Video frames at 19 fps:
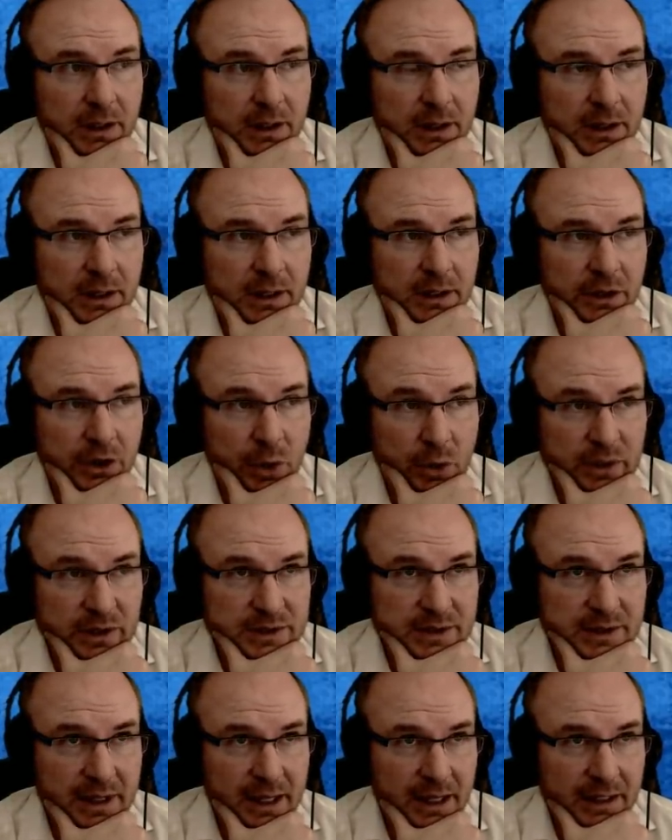Uh, notice
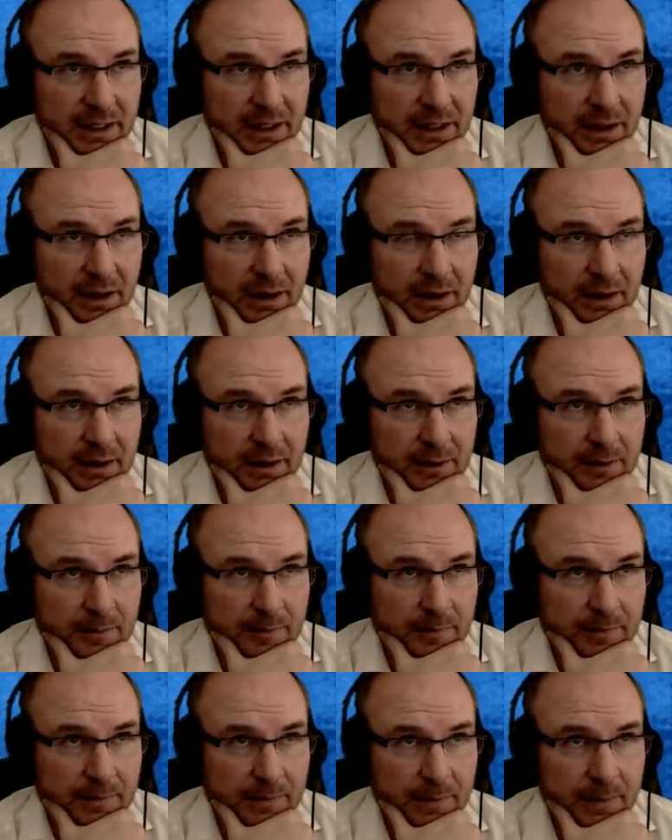that...
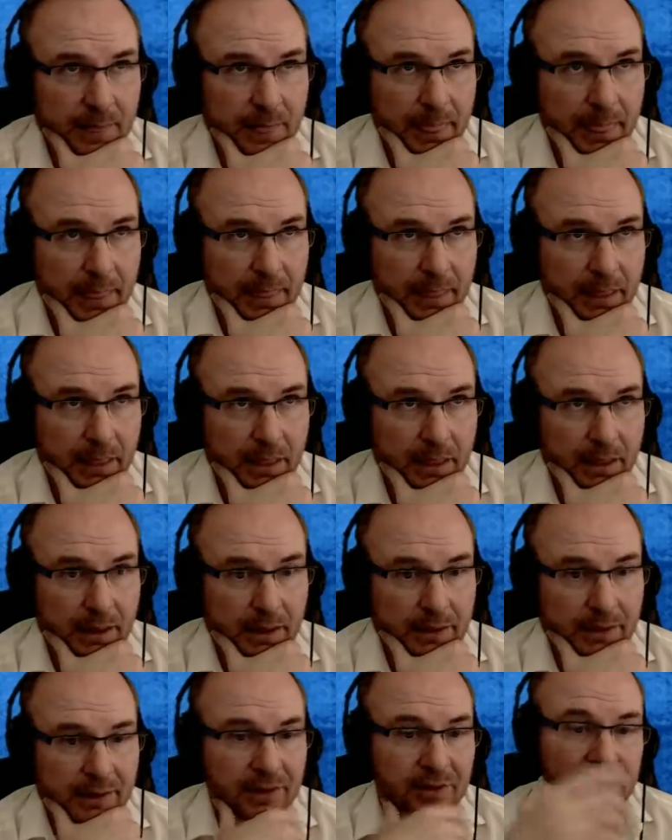Um,
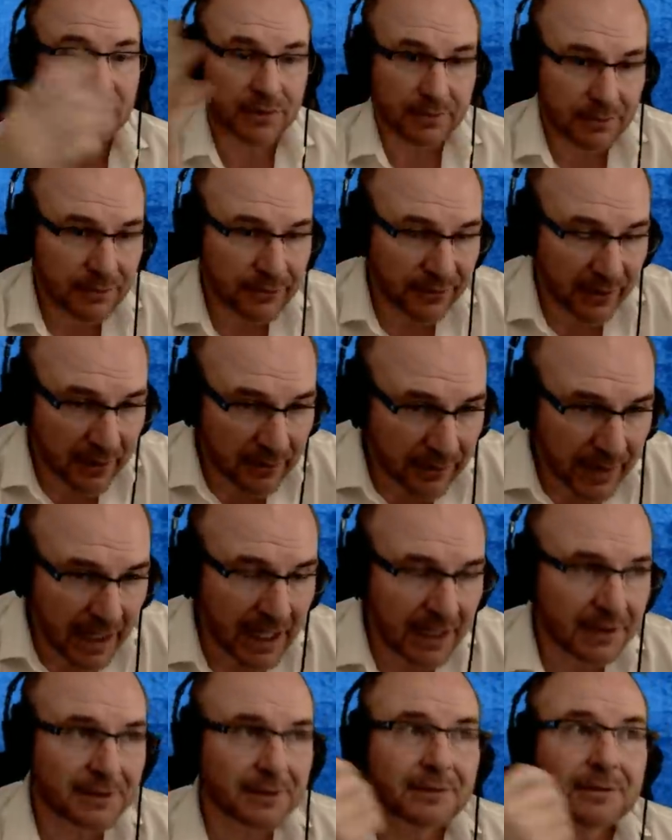Here's fun
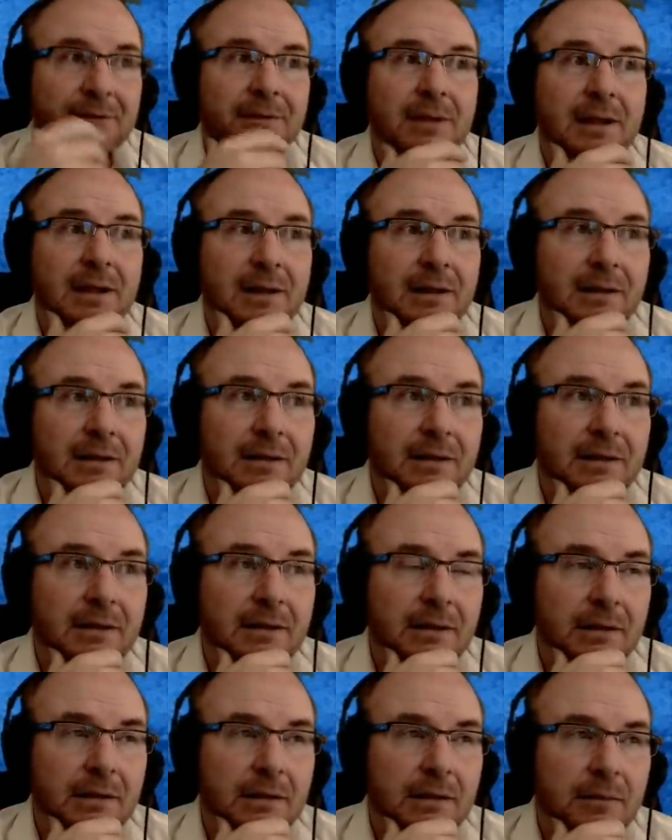fact.
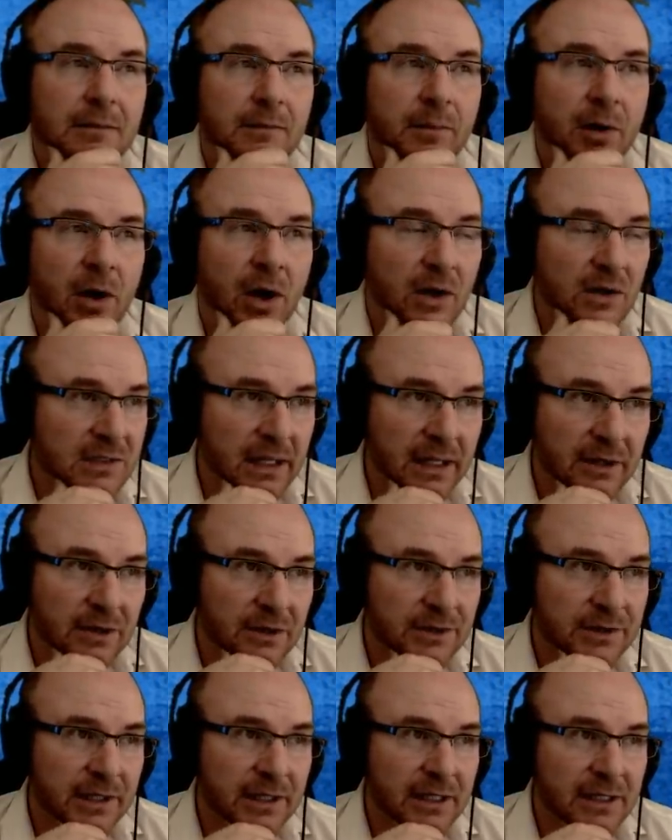Paul's
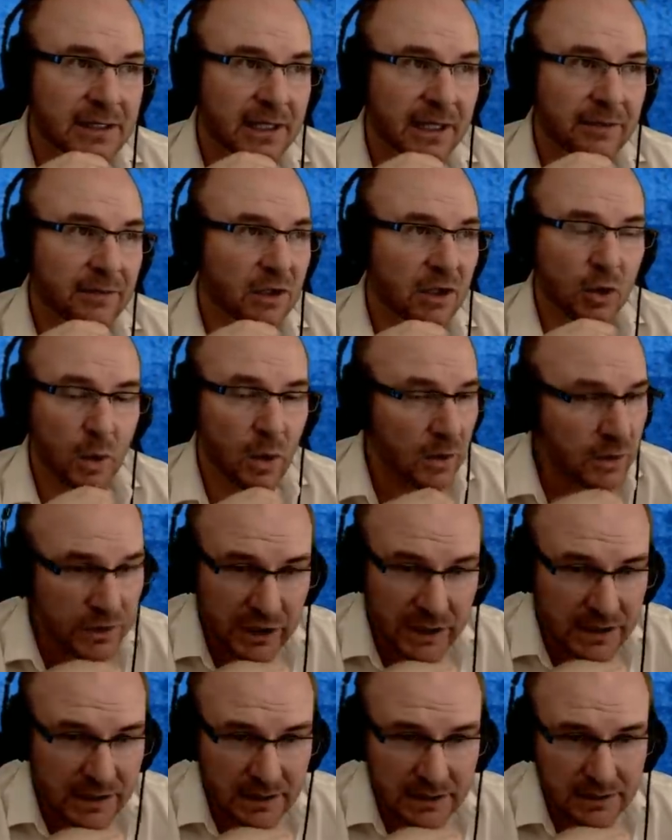letters, he doesn't even quote
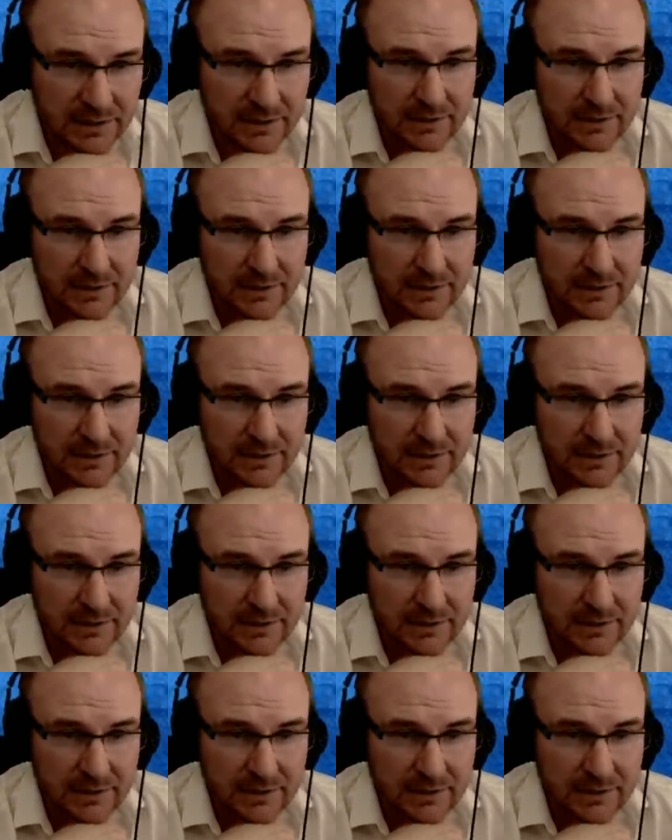Jesus.